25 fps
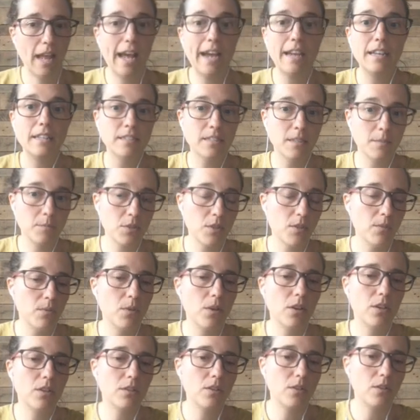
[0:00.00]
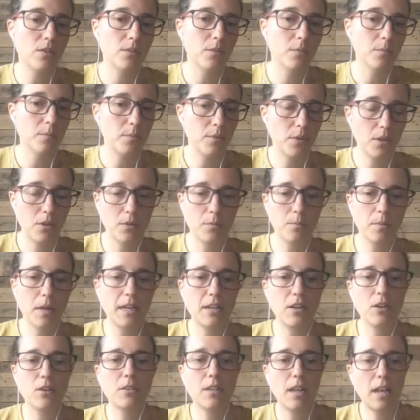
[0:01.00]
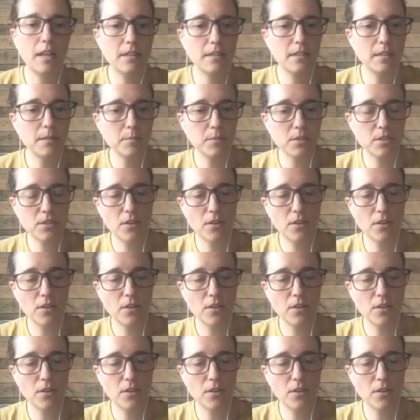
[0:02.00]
items of work or product backlog items.